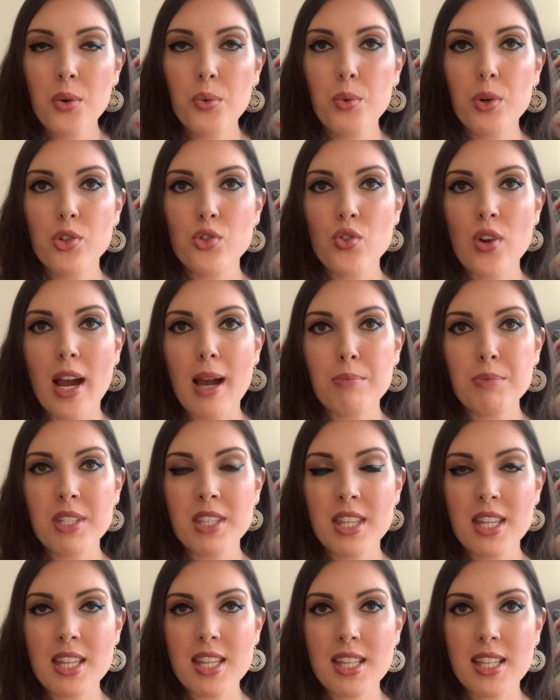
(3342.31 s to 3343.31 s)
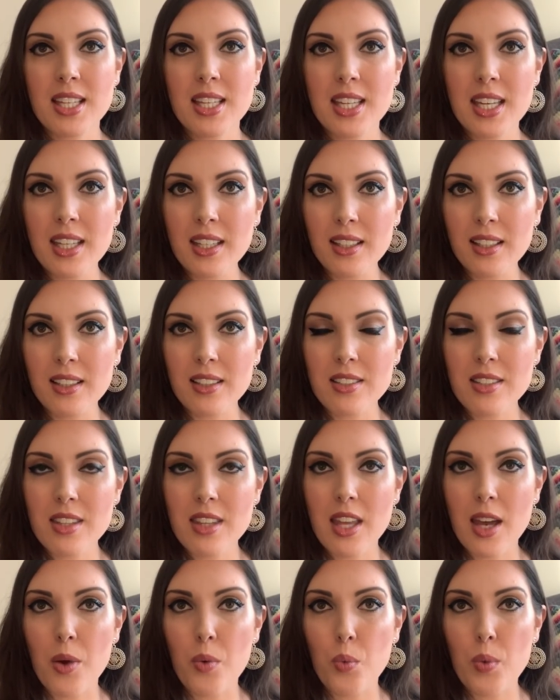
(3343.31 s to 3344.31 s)
we're trapped in this guilt
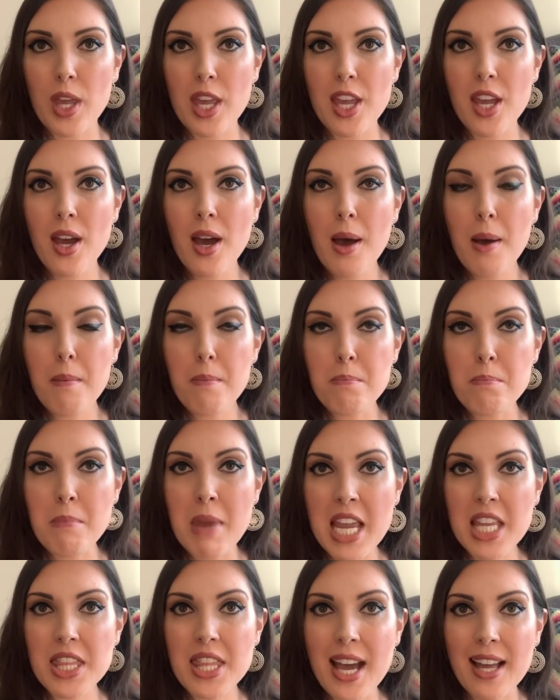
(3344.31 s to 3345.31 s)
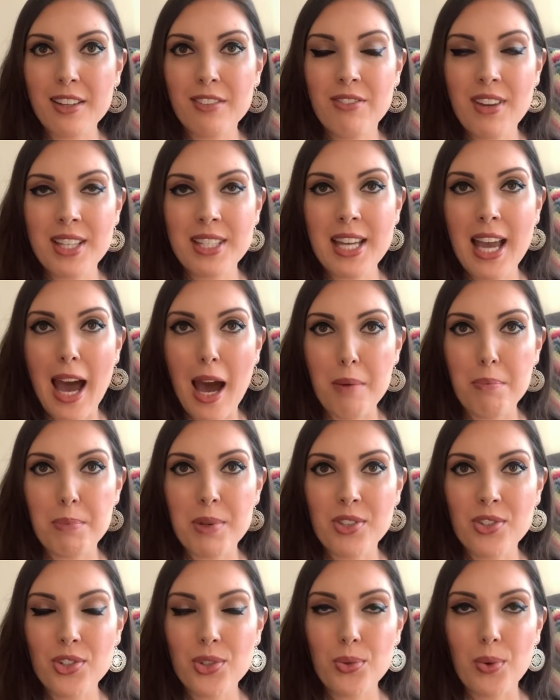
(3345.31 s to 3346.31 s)
that we made that event
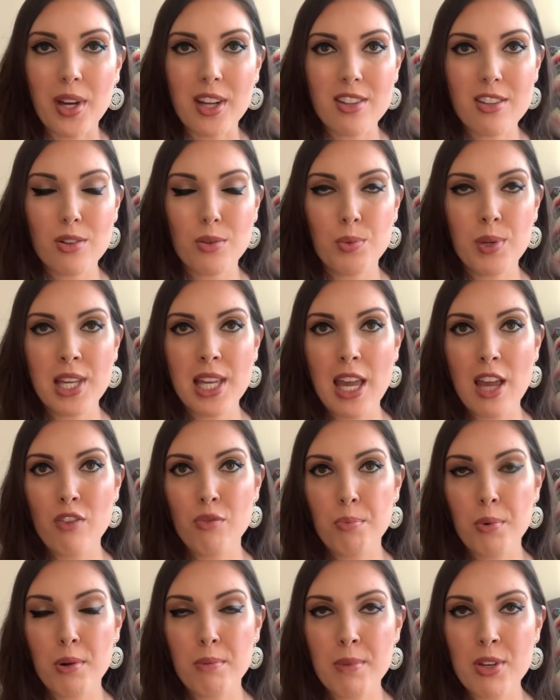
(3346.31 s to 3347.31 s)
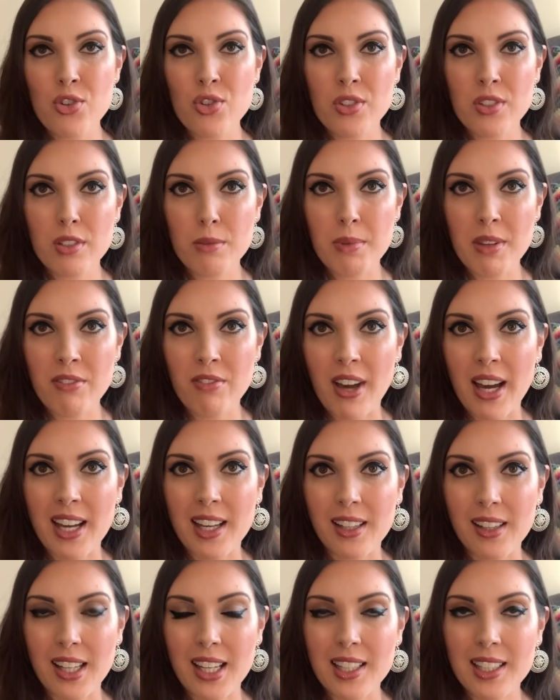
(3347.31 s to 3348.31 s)
happen to us, or we gave permission to be
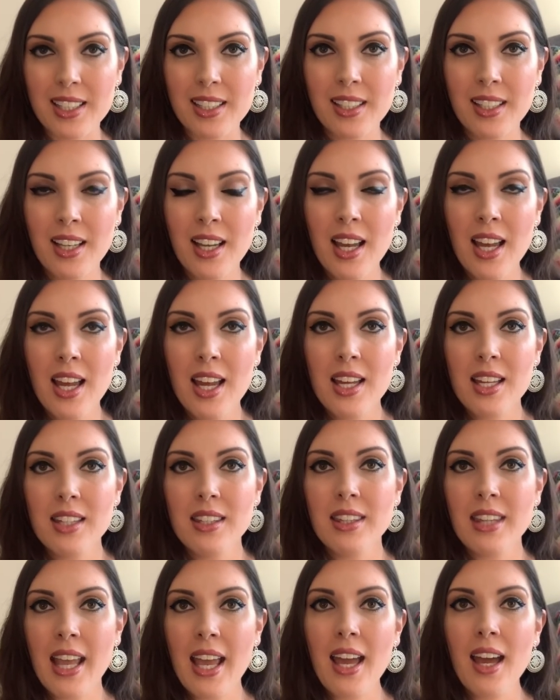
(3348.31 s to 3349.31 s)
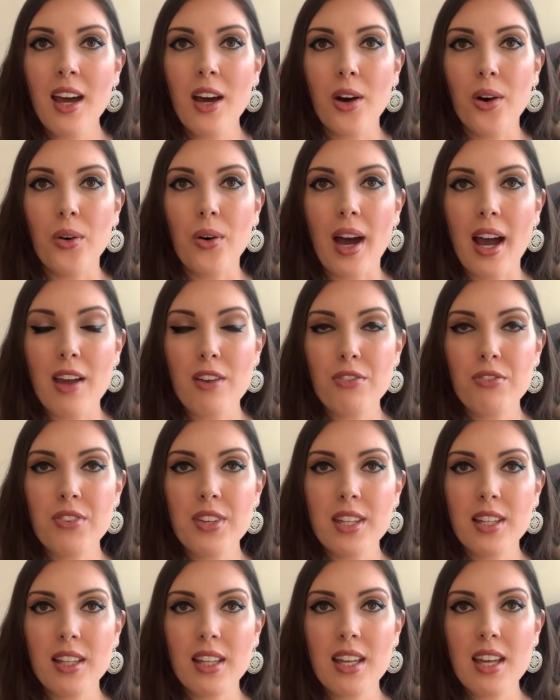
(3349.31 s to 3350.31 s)
violated. Now, I
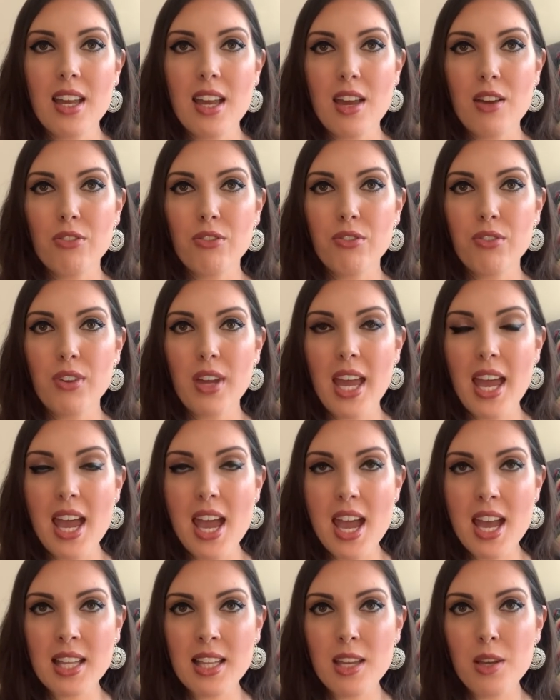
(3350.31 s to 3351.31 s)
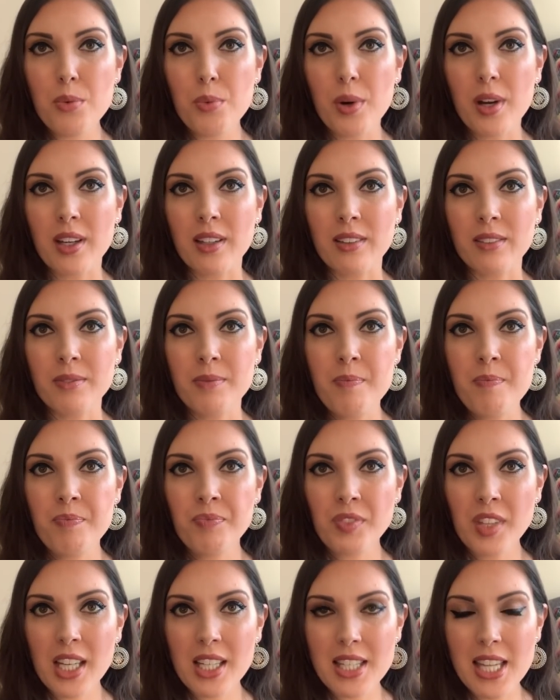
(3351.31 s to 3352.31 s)
feel if anyone
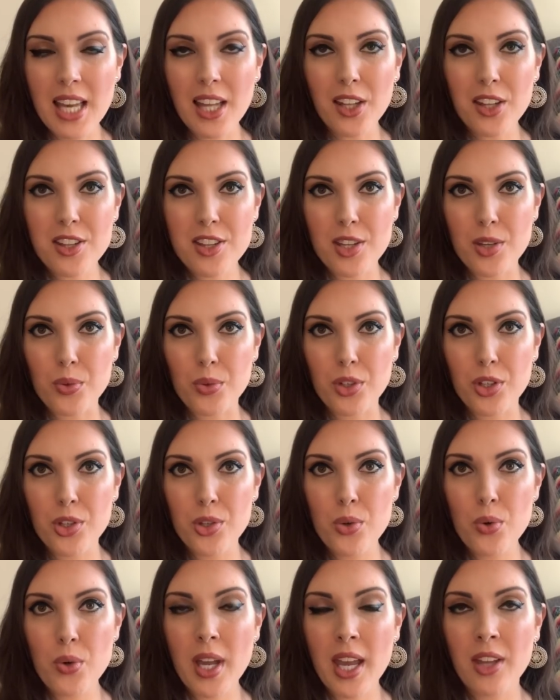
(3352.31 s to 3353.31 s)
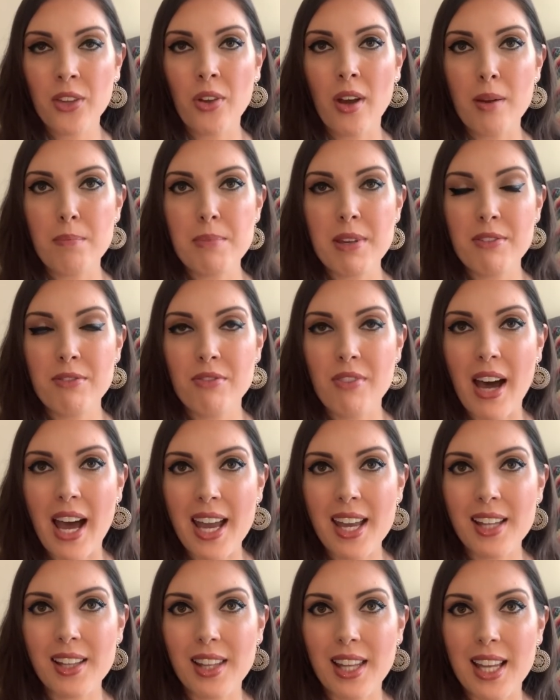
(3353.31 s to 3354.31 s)
tells you you cannot be
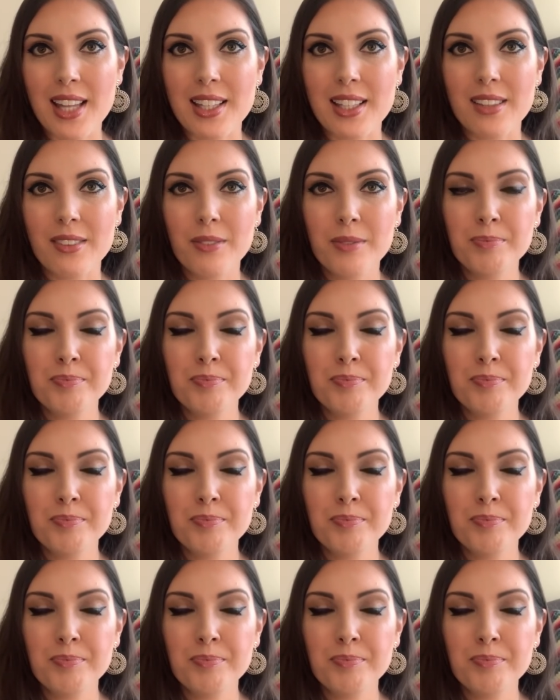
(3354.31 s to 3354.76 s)
violated,